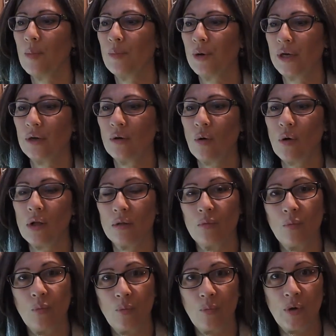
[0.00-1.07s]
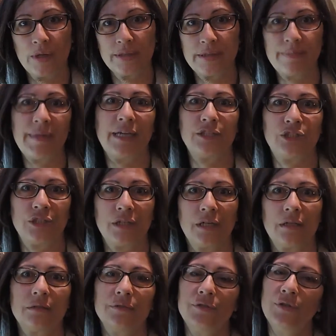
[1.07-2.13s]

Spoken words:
but all one-dimensional.